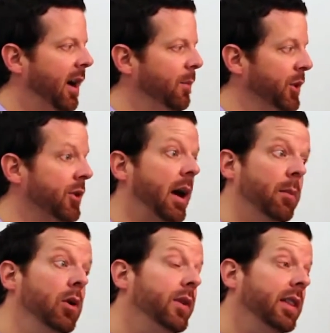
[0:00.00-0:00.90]
You're now
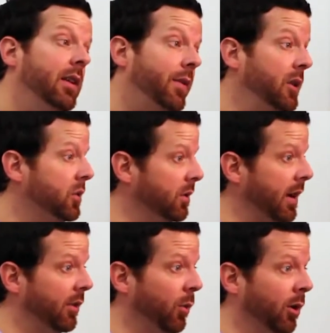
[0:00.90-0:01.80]
moving the Avenger around
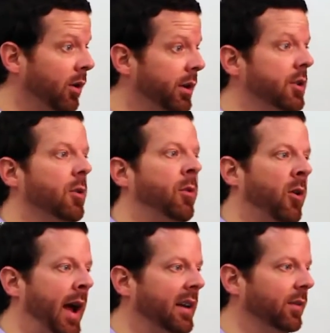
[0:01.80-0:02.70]
the world and you're
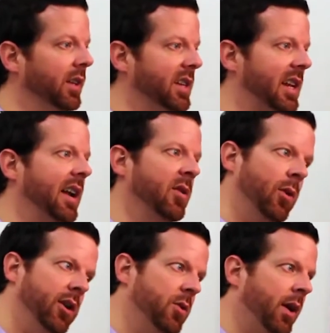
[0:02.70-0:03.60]
proactively deciding where
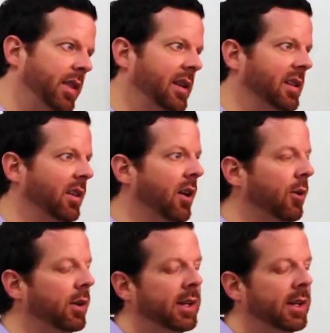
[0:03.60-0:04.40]
you want that to go.